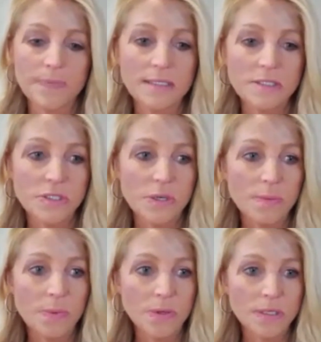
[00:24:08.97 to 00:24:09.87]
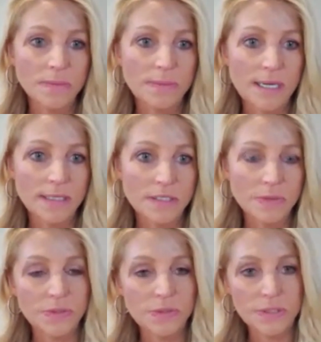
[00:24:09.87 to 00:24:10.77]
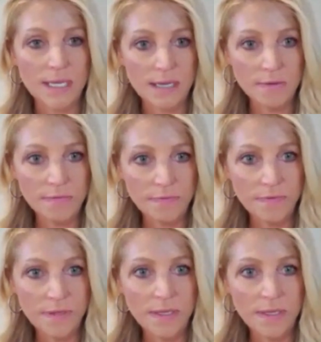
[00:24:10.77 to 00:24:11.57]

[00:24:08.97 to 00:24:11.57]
It's so important to be honest with yourself